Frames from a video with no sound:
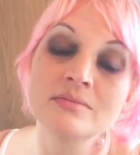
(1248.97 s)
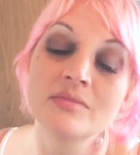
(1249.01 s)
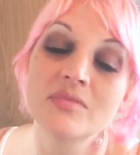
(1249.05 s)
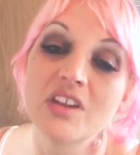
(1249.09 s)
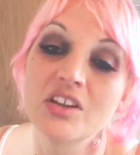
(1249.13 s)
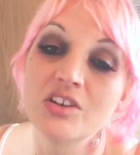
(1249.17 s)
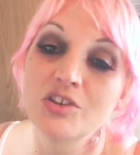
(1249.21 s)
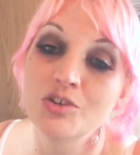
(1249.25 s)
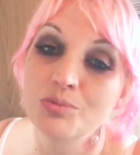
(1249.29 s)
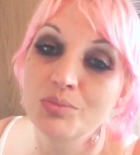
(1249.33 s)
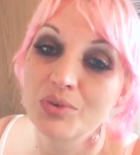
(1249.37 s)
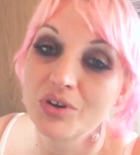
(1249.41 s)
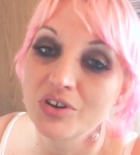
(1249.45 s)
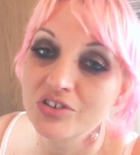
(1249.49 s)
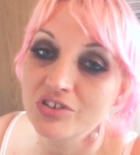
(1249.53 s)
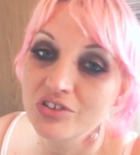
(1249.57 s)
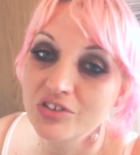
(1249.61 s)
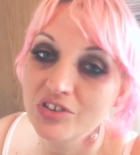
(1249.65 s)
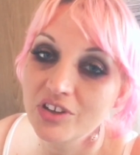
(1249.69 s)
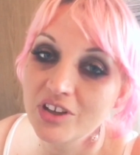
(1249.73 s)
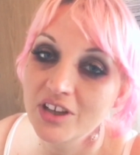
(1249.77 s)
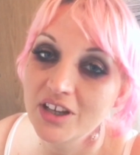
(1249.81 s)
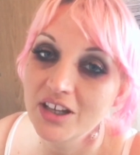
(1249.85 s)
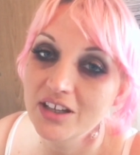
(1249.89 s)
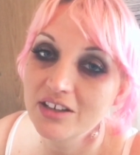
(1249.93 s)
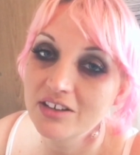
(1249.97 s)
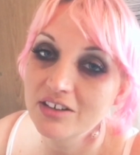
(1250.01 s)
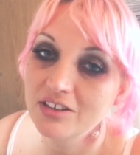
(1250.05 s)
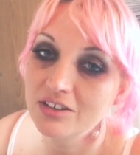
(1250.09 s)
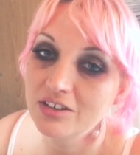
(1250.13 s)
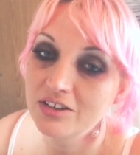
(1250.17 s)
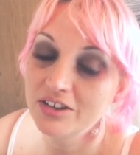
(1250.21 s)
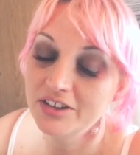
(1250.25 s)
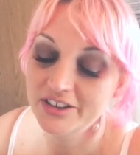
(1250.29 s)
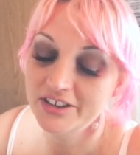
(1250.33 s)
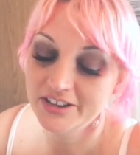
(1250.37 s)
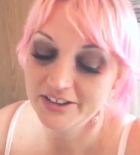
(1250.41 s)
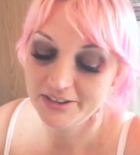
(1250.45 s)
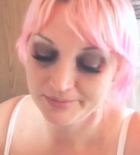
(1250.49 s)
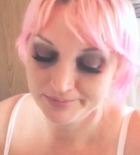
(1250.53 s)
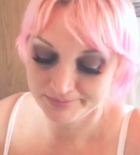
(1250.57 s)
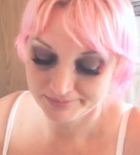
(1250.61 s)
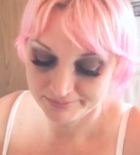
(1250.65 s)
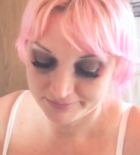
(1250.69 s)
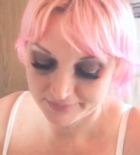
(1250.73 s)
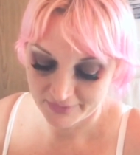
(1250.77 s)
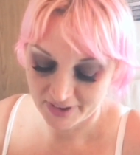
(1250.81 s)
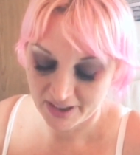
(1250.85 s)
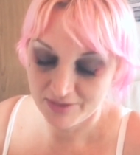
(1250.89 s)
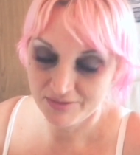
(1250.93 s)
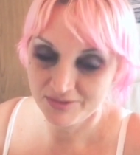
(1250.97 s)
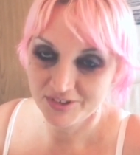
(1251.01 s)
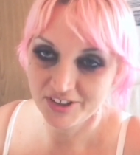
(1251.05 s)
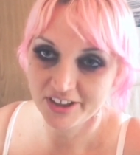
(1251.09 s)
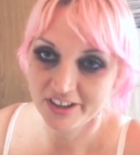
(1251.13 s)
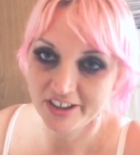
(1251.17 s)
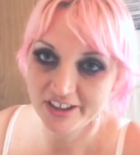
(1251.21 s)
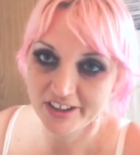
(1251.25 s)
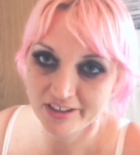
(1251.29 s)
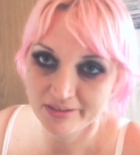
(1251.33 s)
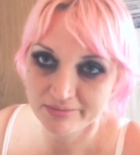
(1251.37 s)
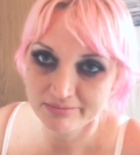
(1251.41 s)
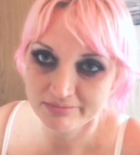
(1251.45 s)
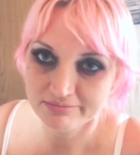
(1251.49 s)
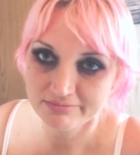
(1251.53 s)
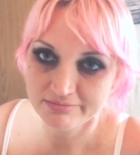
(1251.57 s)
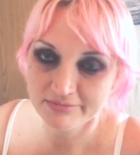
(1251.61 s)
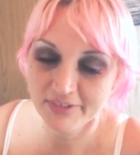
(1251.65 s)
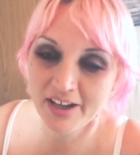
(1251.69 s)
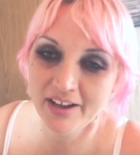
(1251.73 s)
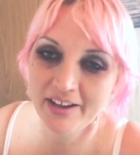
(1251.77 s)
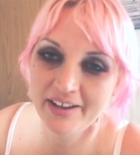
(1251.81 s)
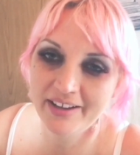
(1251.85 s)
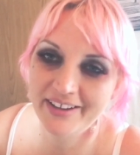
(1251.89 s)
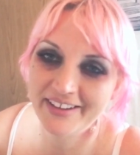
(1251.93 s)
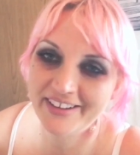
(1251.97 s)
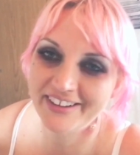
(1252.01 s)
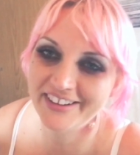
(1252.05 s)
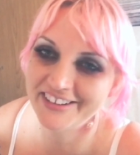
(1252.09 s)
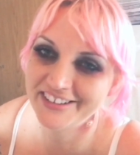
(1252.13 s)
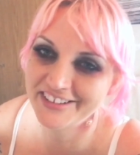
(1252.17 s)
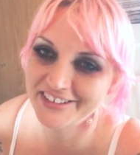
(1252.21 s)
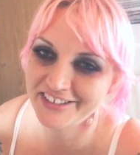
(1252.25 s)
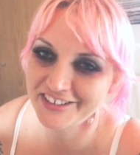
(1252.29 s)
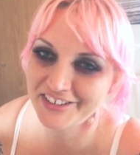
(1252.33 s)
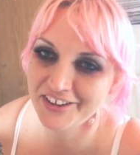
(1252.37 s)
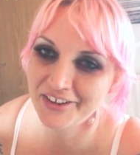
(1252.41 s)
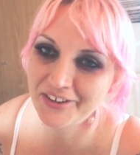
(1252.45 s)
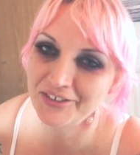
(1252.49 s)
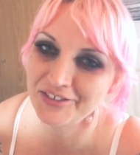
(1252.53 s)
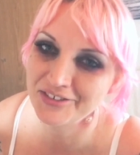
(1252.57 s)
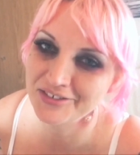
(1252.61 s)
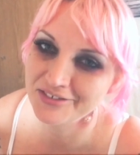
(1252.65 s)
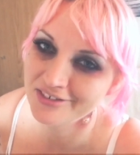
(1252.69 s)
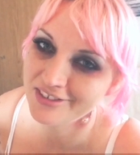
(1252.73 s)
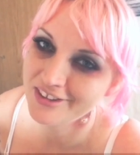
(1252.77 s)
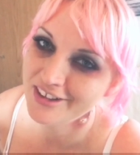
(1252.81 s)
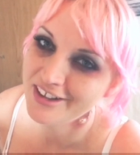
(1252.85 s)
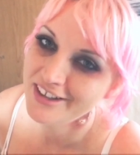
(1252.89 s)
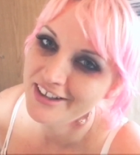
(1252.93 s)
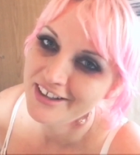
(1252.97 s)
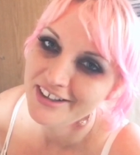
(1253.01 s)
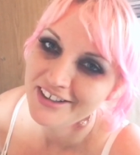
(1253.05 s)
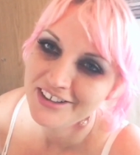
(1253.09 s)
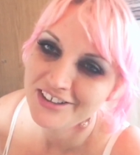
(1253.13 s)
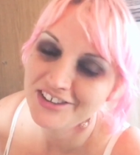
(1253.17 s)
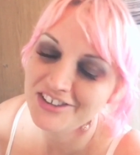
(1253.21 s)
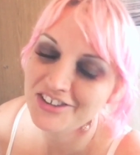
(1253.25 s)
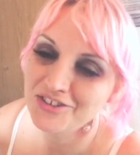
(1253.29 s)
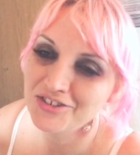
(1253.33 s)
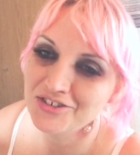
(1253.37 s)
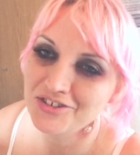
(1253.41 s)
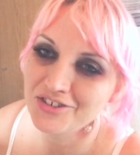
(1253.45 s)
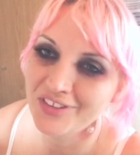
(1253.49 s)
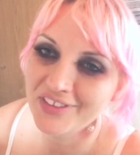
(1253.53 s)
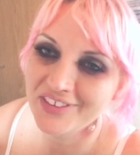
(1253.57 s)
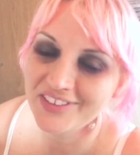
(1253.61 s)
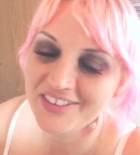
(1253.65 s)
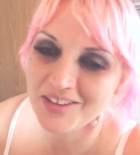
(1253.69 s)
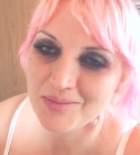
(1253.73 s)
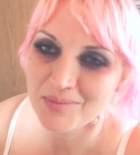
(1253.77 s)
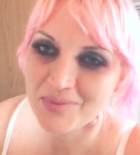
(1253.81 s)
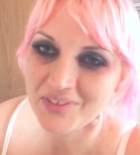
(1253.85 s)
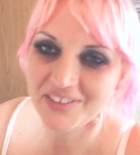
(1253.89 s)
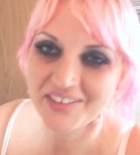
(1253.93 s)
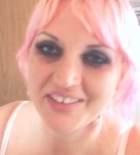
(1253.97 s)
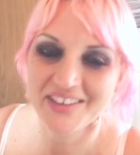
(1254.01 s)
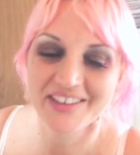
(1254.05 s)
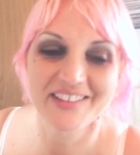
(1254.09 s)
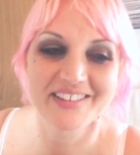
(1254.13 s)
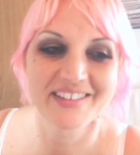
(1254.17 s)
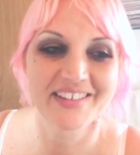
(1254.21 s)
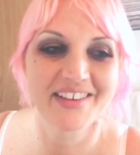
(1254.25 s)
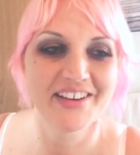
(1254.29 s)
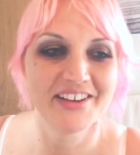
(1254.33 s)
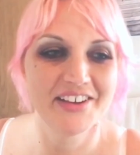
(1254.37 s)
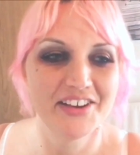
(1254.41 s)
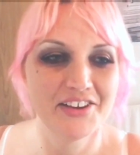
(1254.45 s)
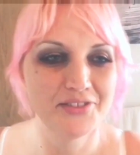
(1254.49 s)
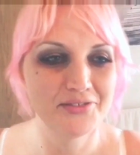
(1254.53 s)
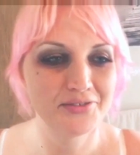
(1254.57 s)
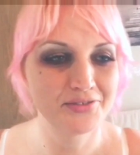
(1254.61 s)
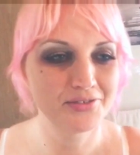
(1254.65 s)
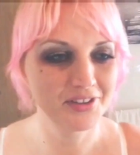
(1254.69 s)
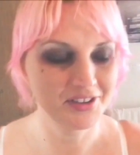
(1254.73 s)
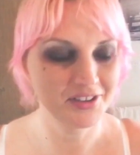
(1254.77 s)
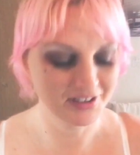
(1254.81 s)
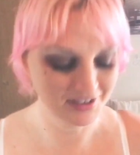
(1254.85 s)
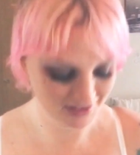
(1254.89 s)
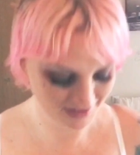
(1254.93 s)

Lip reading: then your brushes can get it on it. I've done it. Don't do the same mistakes I've